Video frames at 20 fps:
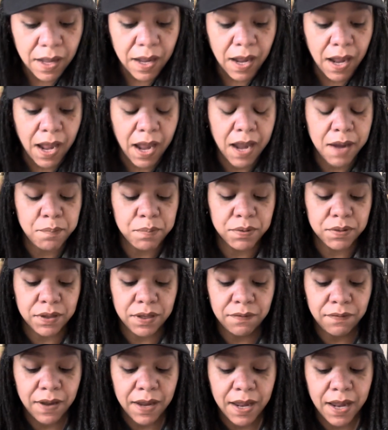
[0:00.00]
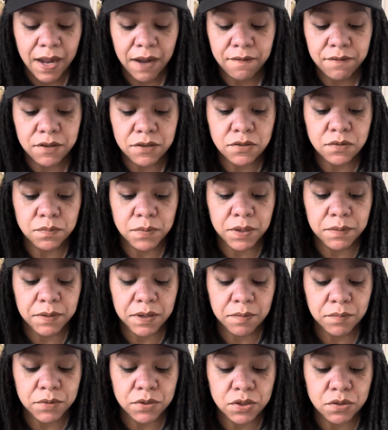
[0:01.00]
I believe I have this one, but I think
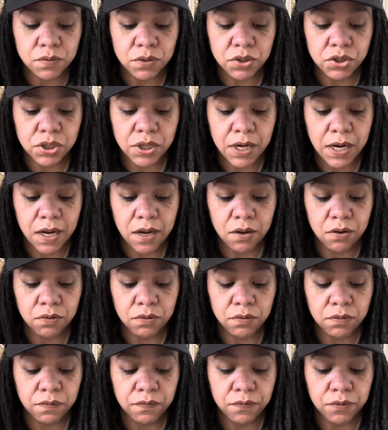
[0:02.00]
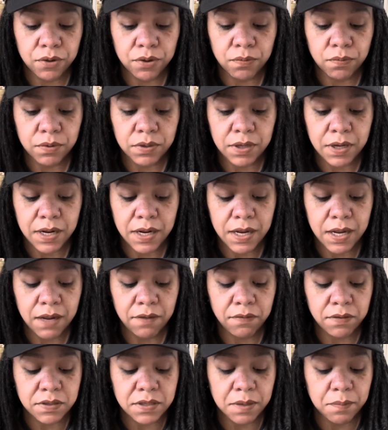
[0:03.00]
I'm going to switch it out for the one that I
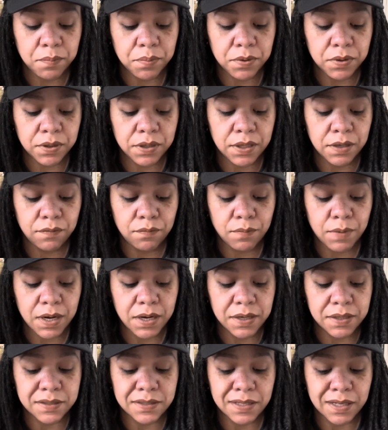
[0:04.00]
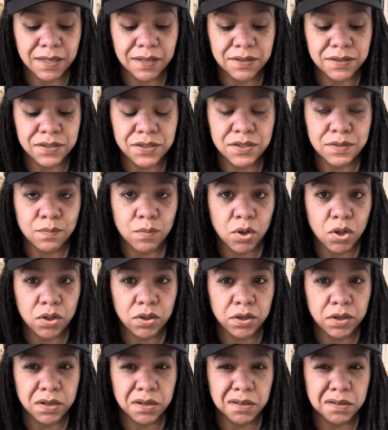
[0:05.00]
have, because I believe mine is like a
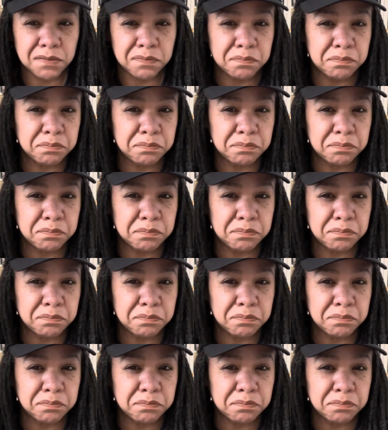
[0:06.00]
smaller